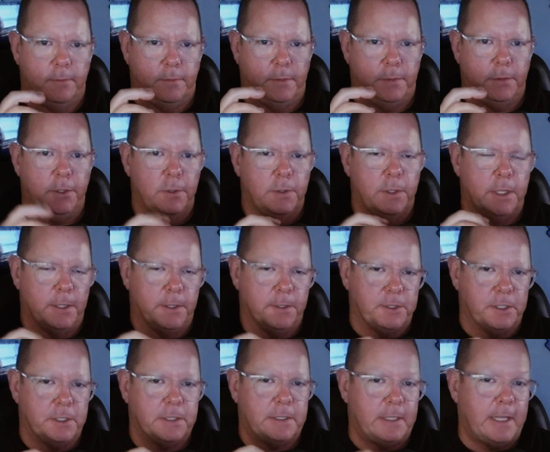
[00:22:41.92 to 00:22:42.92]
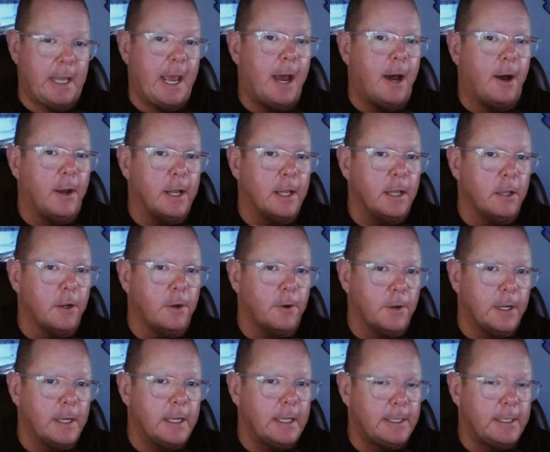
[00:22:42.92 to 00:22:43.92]
due diligence now and
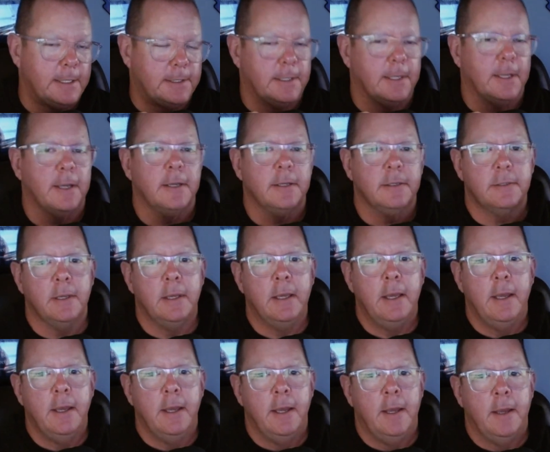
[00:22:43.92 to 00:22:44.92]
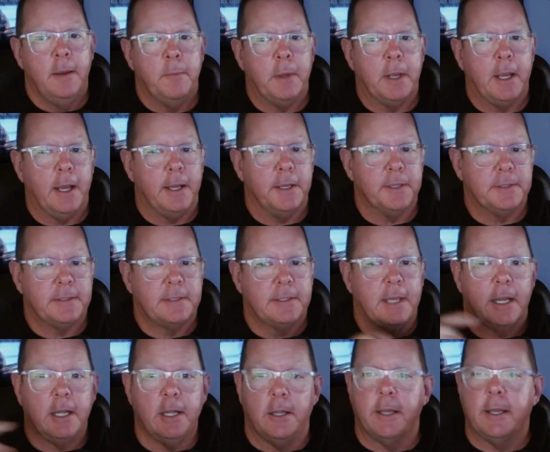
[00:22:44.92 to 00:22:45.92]
learning these things, because
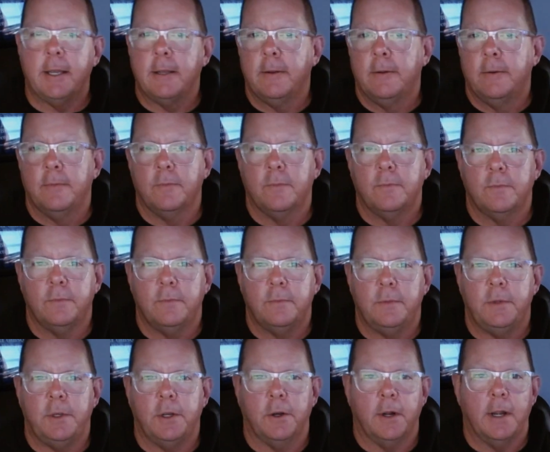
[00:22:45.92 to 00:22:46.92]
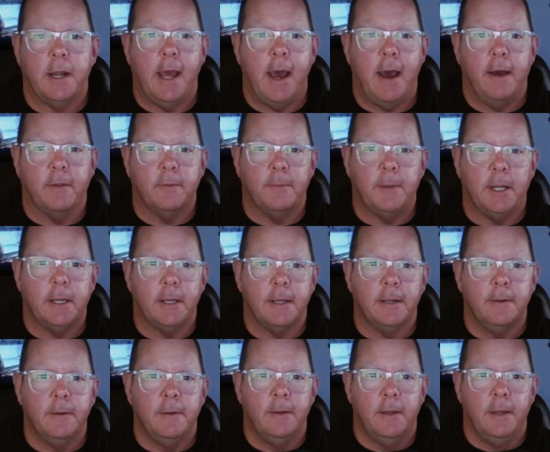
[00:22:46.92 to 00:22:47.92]
suddenly you're going to have the
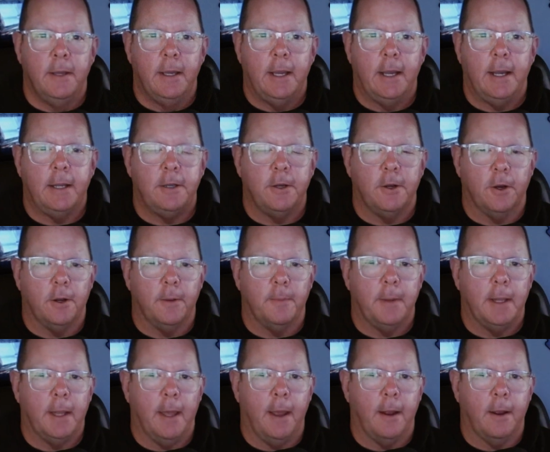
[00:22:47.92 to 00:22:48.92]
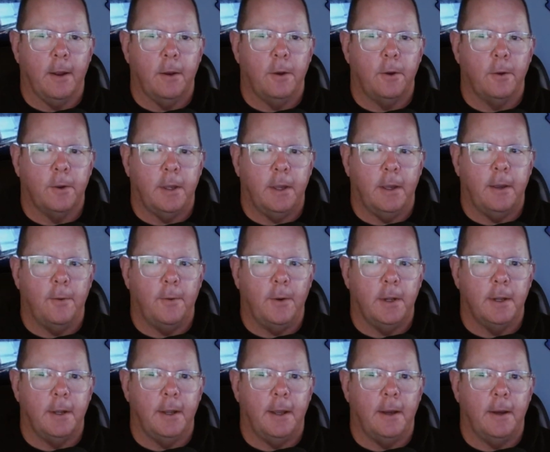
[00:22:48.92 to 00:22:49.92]
money and you're going to be like, okay,
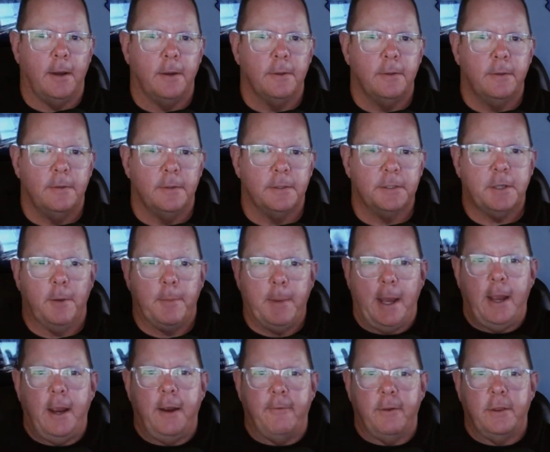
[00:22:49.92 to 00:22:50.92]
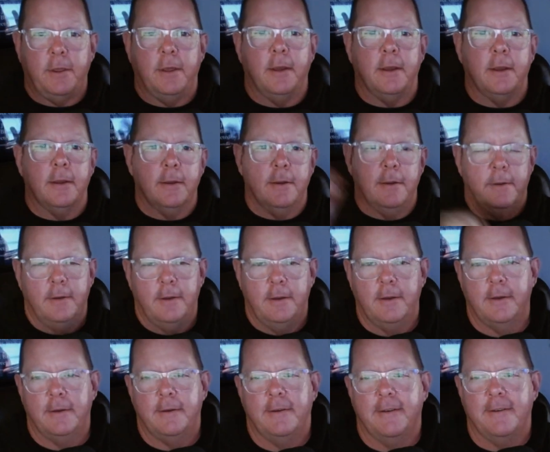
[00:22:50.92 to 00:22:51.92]
what now? Let's go buy everything.
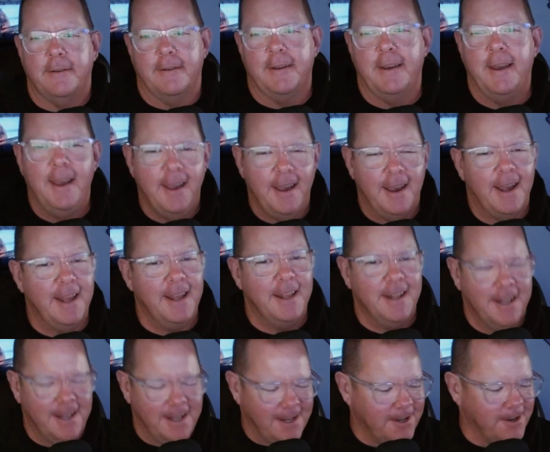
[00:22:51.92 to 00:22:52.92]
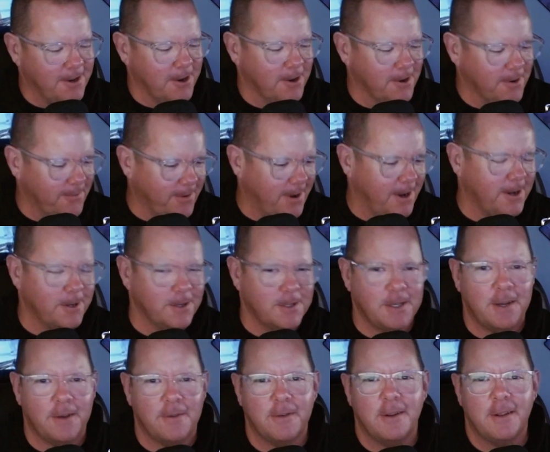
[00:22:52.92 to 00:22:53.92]
And then you're going to find
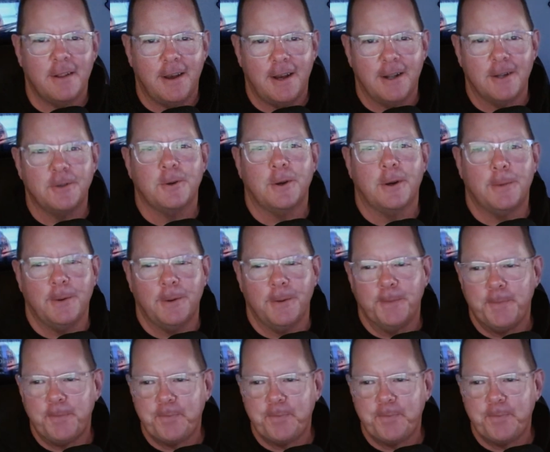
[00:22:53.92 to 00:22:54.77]
yourself in a lot of trouble.